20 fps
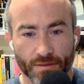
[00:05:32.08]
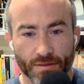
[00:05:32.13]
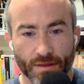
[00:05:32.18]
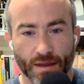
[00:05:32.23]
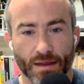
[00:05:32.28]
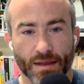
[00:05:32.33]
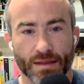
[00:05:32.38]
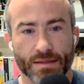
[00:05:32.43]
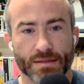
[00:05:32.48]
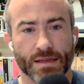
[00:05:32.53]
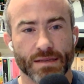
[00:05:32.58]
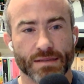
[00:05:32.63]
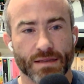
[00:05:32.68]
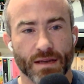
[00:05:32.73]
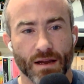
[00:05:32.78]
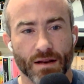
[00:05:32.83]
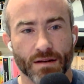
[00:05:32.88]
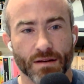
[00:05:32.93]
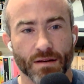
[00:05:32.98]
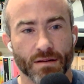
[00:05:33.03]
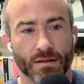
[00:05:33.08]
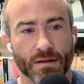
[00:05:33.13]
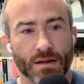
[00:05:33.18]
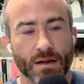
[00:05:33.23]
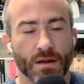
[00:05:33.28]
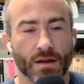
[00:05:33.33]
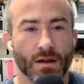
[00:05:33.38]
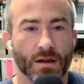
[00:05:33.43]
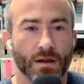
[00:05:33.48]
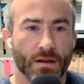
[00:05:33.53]
it's kind of
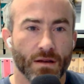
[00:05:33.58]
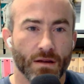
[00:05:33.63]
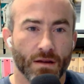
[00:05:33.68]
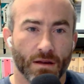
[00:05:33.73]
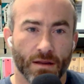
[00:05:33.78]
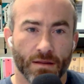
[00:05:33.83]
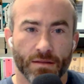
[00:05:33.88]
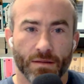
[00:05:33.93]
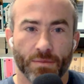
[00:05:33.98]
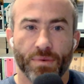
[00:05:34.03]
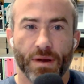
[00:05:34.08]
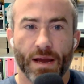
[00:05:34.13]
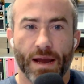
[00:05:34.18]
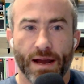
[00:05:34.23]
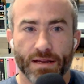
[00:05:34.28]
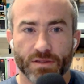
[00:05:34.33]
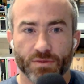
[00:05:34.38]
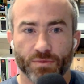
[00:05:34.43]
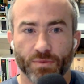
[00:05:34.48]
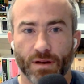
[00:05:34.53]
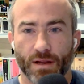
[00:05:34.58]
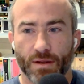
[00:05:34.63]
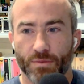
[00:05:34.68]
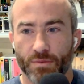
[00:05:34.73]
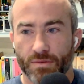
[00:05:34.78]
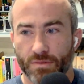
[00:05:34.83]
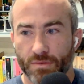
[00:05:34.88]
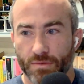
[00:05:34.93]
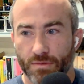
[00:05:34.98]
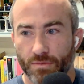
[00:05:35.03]
in the past when I
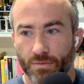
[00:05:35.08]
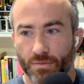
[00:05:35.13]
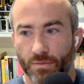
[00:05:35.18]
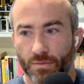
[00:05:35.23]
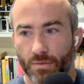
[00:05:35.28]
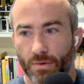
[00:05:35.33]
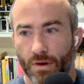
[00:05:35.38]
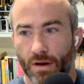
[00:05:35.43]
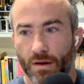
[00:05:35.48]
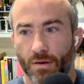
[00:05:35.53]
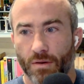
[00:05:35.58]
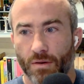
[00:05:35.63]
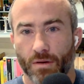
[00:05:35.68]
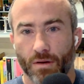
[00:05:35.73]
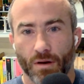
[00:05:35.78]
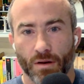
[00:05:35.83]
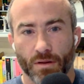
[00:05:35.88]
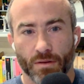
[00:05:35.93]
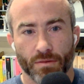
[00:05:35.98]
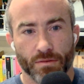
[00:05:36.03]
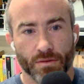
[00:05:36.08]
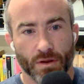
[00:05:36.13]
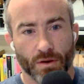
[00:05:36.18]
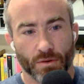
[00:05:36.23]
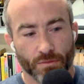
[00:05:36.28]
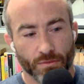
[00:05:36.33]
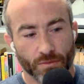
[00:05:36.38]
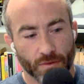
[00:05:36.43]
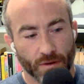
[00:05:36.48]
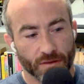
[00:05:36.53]
would,
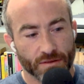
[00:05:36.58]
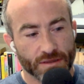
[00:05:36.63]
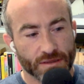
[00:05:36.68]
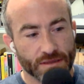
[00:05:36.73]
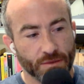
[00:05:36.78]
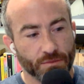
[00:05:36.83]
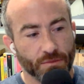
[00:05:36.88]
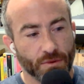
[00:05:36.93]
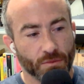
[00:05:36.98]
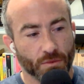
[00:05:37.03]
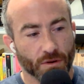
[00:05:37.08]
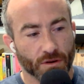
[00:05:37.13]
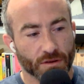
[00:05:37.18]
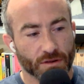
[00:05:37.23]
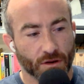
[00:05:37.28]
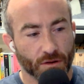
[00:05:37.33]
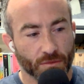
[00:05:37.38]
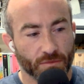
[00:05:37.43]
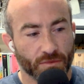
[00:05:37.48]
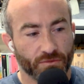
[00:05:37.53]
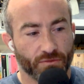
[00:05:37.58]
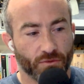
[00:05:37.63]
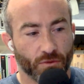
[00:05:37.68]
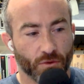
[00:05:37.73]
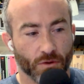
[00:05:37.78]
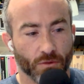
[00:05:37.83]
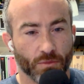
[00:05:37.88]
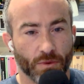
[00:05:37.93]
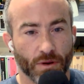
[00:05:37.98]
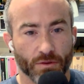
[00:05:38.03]
a scene we worked on
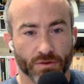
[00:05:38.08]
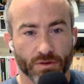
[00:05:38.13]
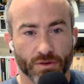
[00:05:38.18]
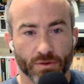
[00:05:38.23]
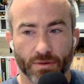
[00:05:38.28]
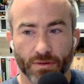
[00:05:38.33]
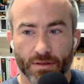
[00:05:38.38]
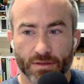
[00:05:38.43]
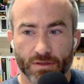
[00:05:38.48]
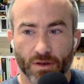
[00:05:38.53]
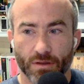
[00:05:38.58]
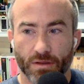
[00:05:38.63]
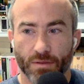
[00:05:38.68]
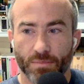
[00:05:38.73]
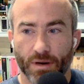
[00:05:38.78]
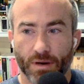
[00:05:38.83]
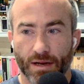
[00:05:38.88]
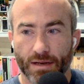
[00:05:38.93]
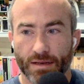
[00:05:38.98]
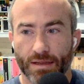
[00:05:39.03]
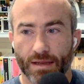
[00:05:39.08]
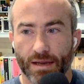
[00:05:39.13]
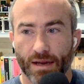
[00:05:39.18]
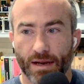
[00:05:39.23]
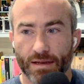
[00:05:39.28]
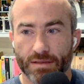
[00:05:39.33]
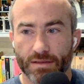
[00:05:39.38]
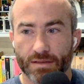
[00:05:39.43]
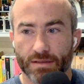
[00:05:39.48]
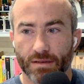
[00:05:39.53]
before we were doing this on the
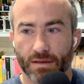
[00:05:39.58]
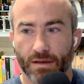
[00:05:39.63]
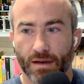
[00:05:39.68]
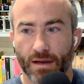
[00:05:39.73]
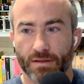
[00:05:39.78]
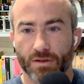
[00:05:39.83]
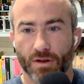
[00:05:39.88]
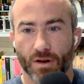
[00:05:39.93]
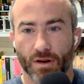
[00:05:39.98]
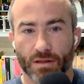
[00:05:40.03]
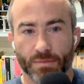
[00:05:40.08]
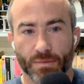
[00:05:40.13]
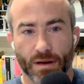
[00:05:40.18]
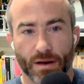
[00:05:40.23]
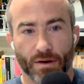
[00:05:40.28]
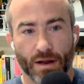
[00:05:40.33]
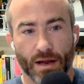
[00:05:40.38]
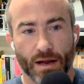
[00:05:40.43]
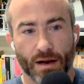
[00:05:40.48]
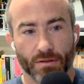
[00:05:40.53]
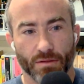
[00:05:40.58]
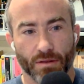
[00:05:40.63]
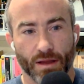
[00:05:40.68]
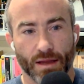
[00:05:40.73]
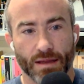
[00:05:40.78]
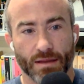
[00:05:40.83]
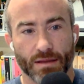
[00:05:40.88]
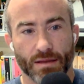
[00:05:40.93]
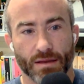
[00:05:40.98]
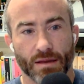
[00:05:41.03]
podcast, I talked about how
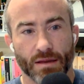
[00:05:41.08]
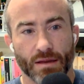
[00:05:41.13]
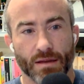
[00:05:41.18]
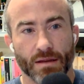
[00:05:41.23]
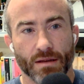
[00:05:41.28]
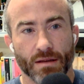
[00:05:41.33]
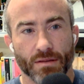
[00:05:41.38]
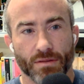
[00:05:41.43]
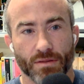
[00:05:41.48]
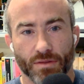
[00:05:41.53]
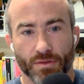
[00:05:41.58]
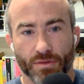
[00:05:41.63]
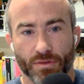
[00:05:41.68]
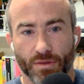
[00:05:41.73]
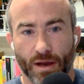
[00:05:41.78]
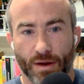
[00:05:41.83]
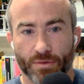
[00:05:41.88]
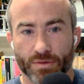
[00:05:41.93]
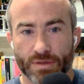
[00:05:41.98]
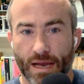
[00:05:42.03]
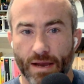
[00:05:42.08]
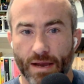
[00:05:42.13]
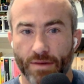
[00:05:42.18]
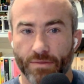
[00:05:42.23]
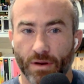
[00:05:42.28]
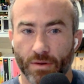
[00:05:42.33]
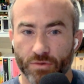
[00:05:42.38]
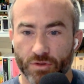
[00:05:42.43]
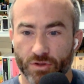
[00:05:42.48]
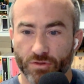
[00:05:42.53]
like I was
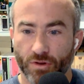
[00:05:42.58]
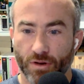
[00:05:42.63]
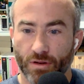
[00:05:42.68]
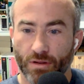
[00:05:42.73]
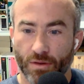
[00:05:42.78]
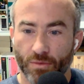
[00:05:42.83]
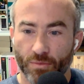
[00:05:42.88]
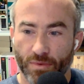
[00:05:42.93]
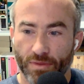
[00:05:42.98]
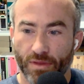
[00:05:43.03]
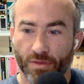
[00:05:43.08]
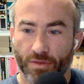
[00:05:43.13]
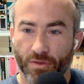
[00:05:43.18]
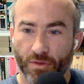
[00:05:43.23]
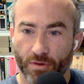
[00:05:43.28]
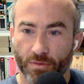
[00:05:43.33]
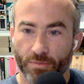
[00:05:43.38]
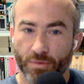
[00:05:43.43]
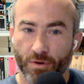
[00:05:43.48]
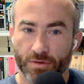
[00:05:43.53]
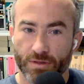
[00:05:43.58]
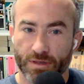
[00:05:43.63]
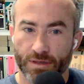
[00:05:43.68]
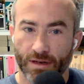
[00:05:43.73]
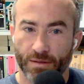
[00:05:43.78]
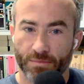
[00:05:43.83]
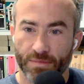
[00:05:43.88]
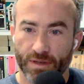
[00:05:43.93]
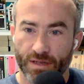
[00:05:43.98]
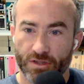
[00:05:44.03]
struggling with the third
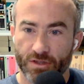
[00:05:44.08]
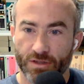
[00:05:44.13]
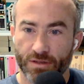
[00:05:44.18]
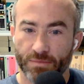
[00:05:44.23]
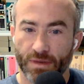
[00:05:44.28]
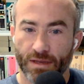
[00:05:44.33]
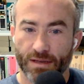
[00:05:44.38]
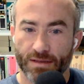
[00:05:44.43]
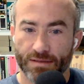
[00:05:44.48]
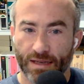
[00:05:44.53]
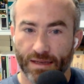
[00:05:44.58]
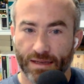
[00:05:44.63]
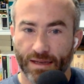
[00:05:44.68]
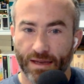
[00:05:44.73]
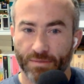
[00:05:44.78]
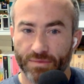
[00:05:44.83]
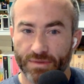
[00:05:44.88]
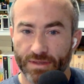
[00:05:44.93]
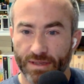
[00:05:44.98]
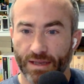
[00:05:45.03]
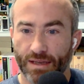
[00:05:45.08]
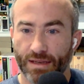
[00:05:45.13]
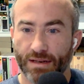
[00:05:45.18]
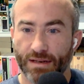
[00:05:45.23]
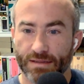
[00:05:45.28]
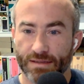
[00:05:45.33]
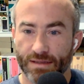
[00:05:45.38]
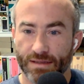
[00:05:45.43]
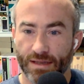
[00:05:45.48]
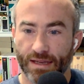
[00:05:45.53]
person omniscient because I kept seeing
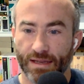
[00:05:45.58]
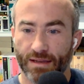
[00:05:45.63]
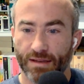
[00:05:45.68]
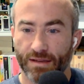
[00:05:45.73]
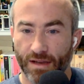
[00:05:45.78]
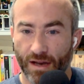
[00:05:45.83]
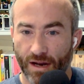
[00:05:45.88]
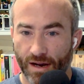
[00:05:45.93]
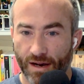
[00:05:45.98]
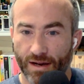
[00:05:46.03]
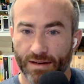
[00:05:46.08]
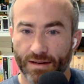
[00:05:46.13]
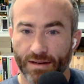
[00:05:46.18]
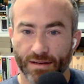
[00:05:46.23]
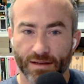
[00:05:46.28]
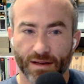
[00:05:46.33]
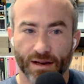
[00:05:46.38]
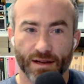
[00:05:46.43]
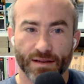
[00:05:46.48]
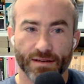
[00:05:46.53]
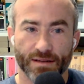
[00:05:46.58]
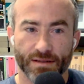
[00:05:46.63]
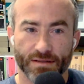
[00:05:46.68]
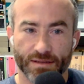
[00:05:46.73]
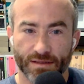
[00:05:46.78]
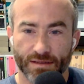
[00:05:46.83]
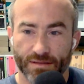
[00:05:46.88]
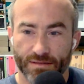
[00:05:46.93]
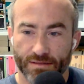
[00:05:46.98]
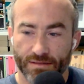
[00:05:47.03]
it as like God, and God's